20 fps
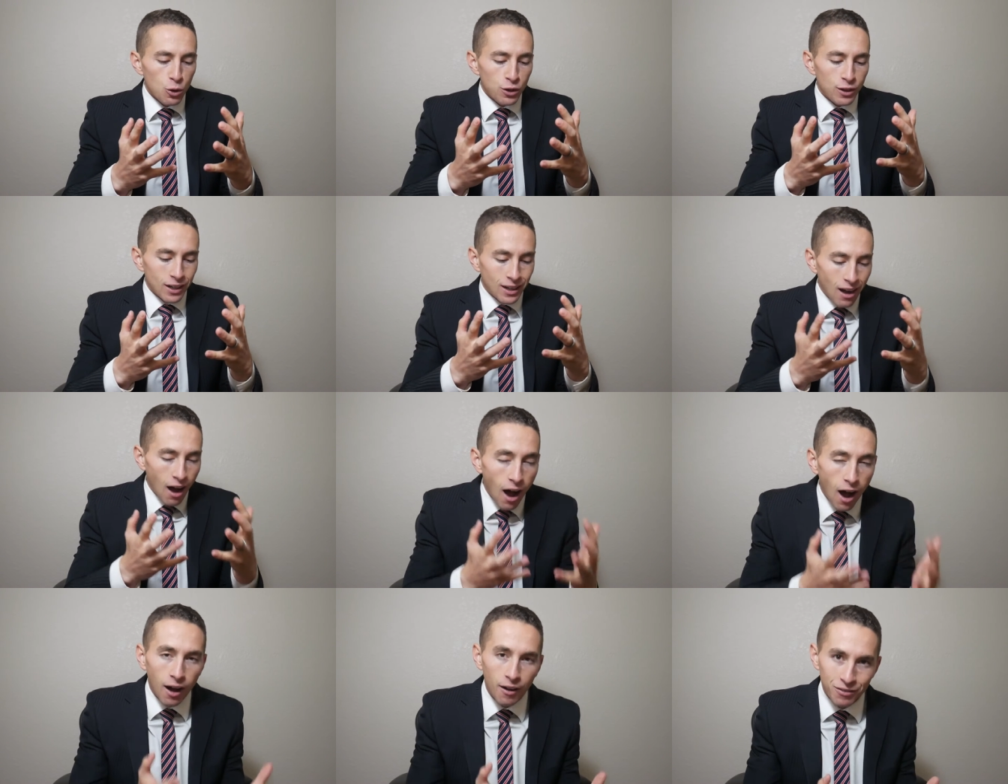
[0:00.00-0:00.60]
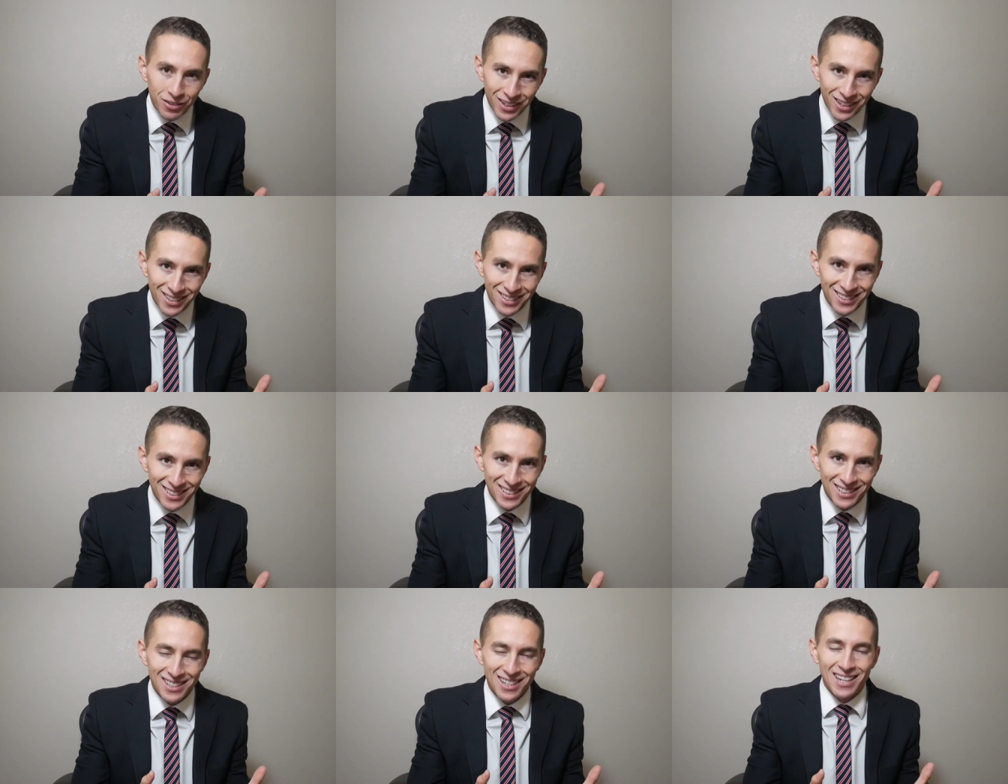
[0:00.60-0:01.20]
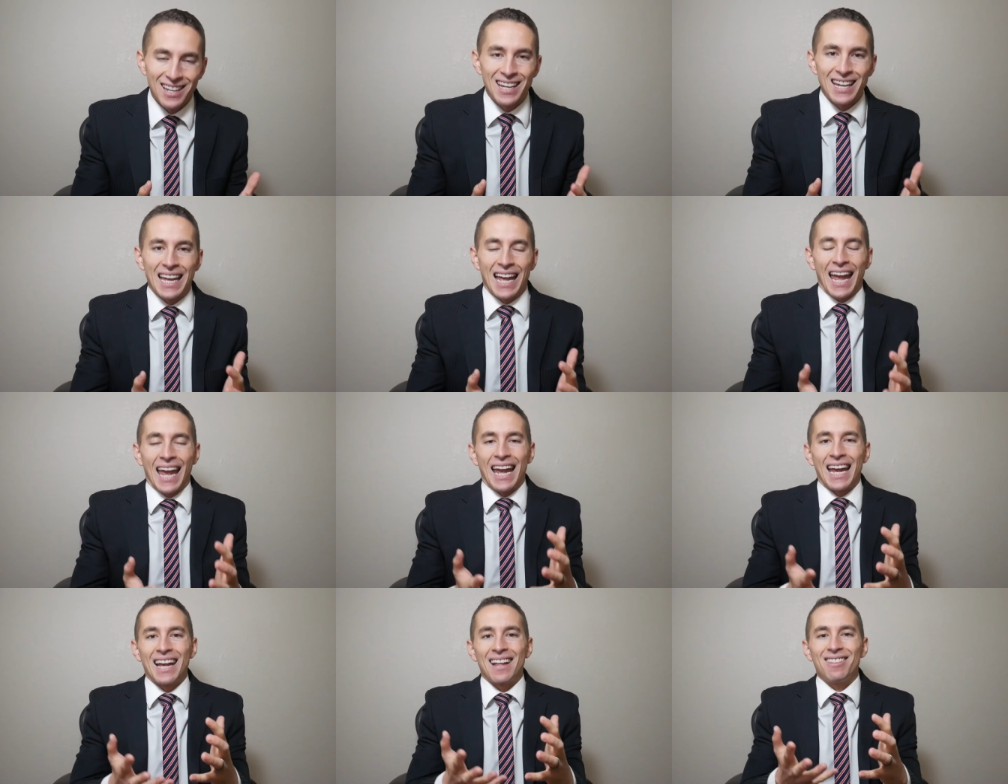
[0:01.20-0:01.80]
the confidence
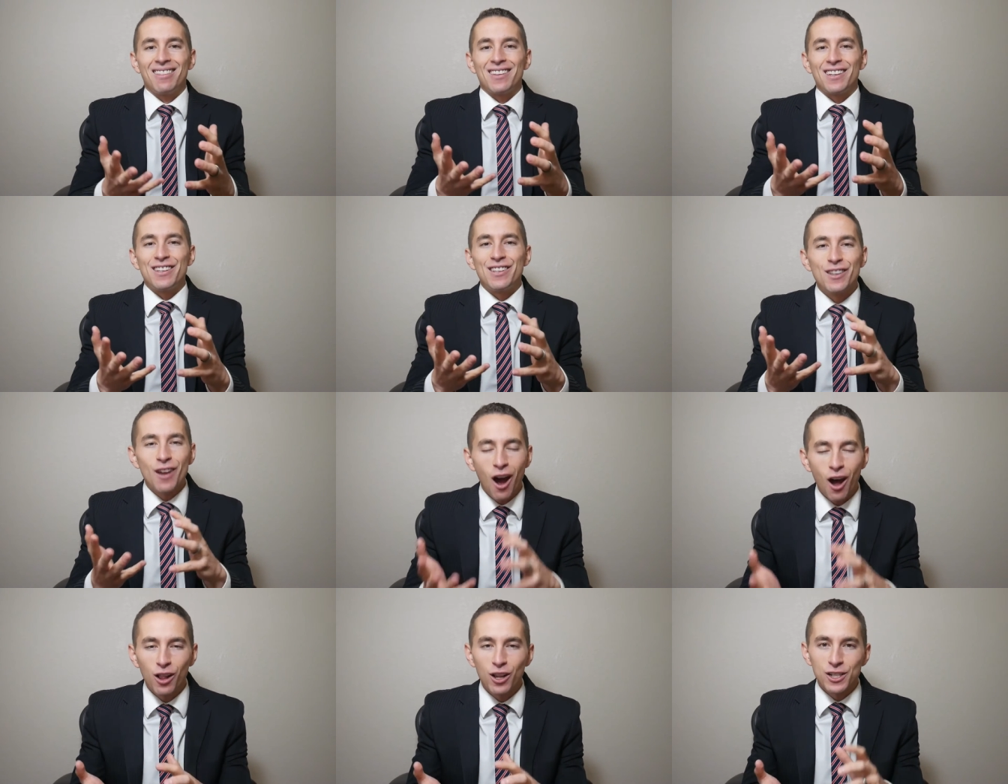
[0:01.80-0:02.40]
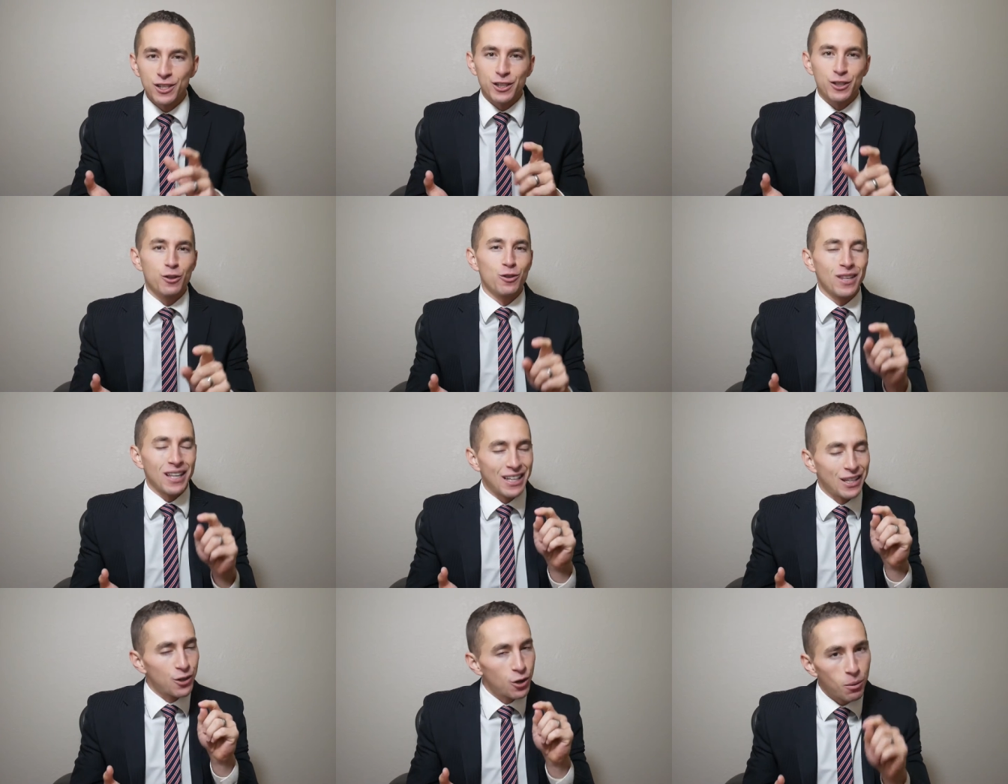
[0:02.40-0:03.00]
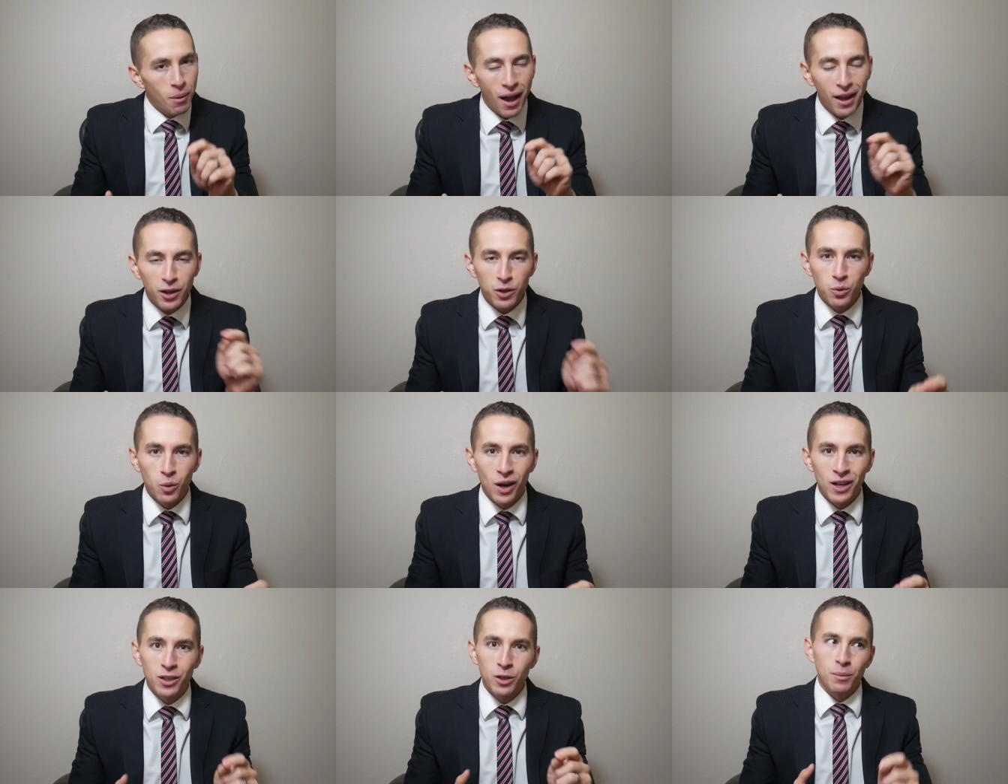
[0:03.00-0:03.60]
and the knowledge to know that no matter
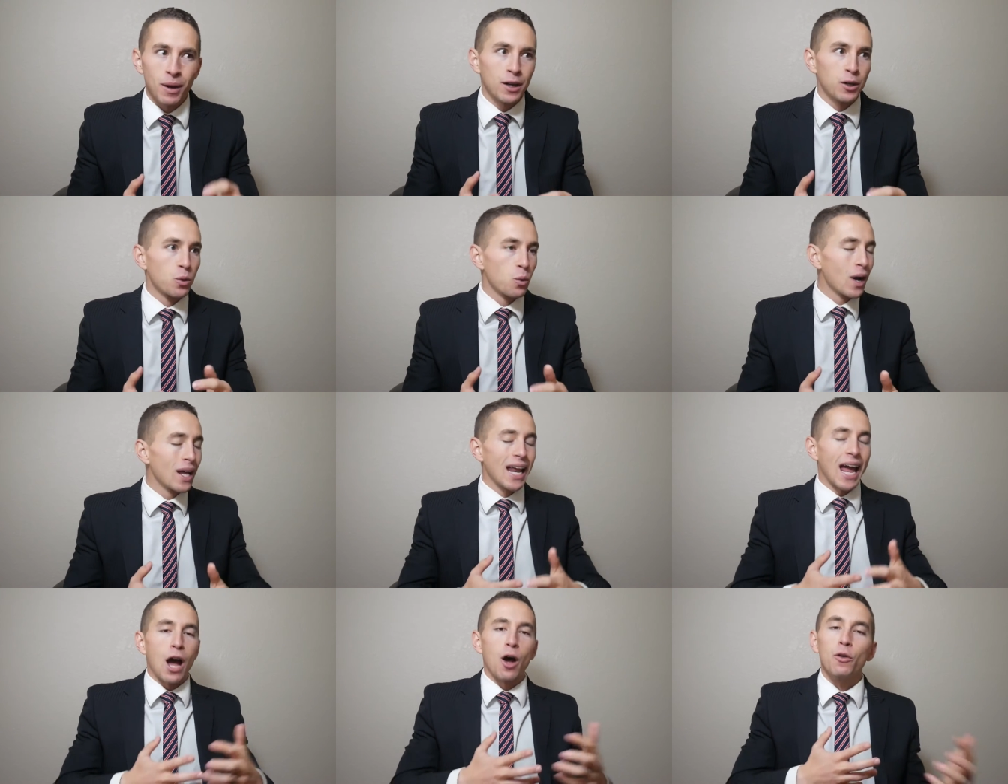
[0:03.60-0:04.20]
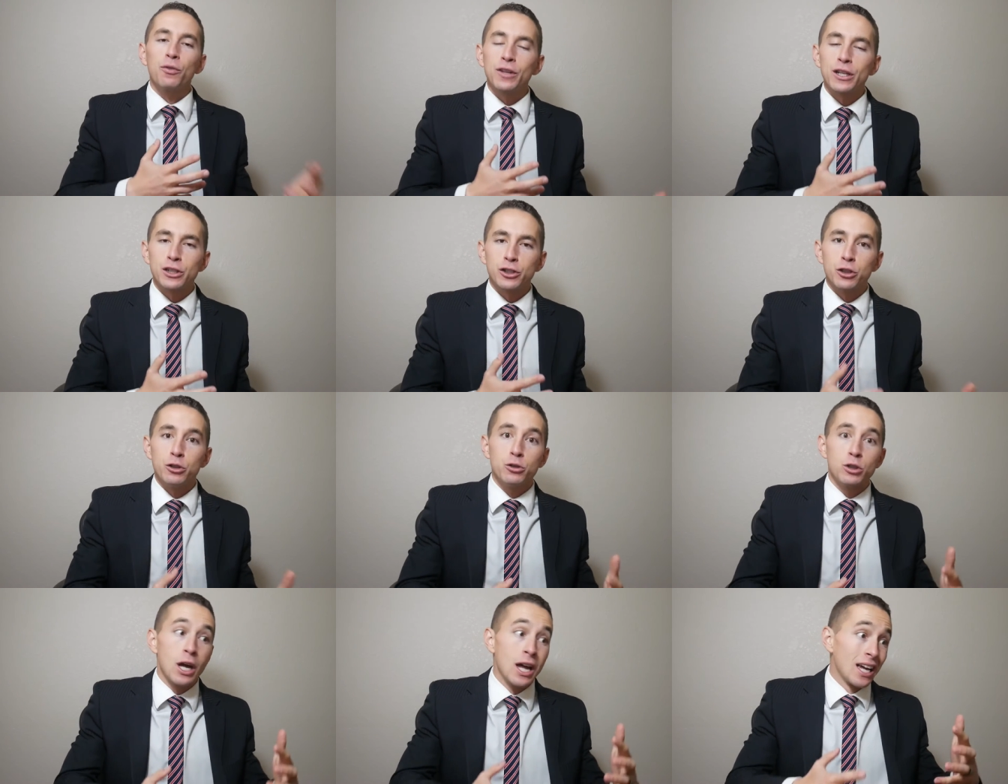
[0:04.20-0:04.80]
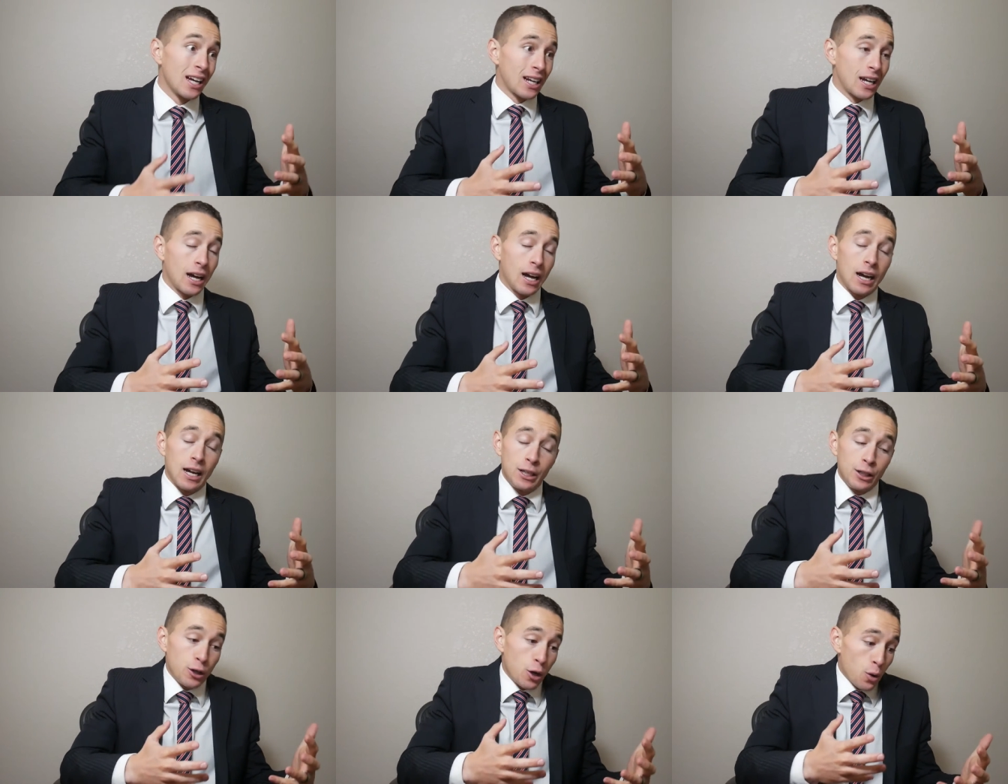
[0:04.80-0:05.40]
what, no matter what health issues
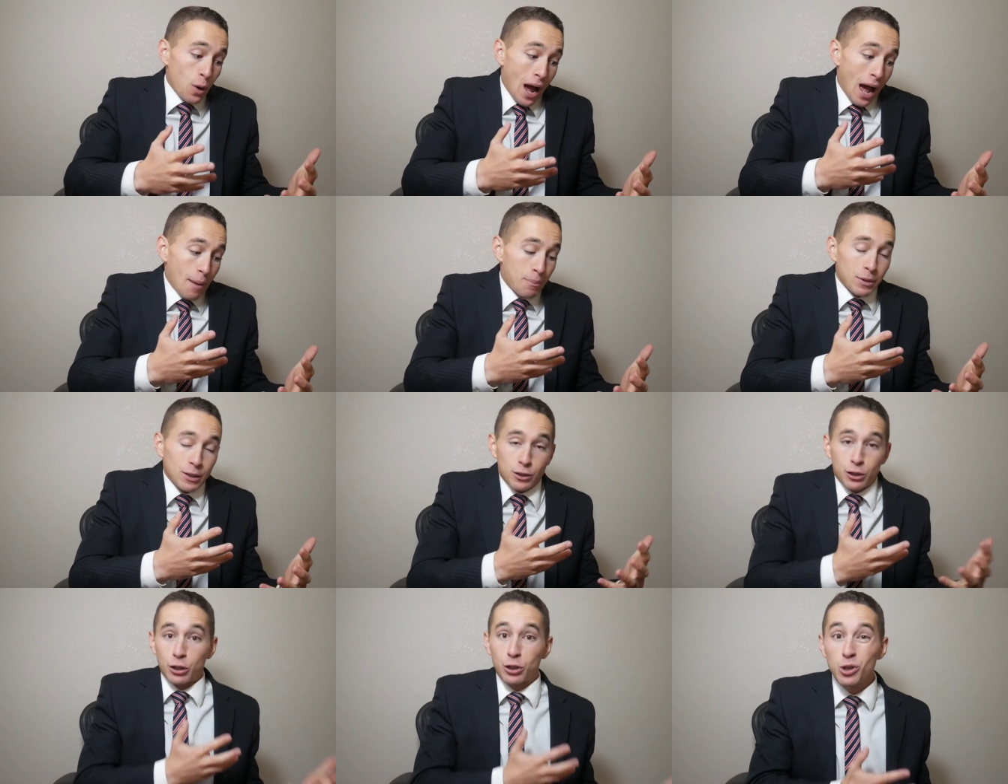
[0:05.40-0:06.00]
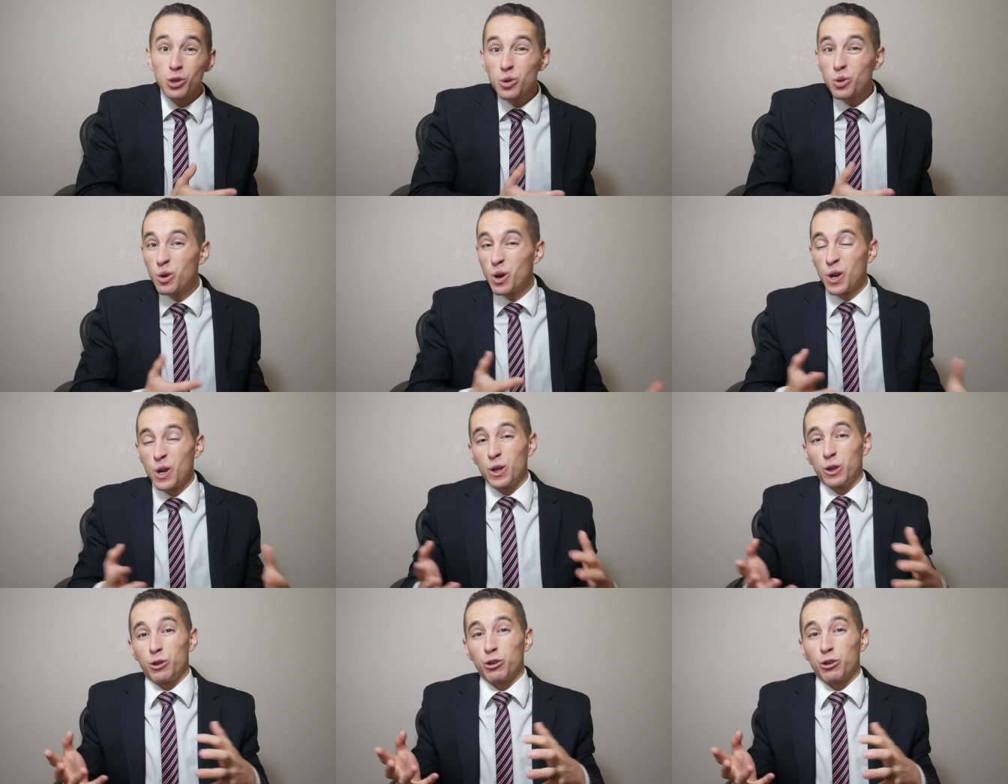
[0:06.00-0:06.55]
uh, you know, happen to you,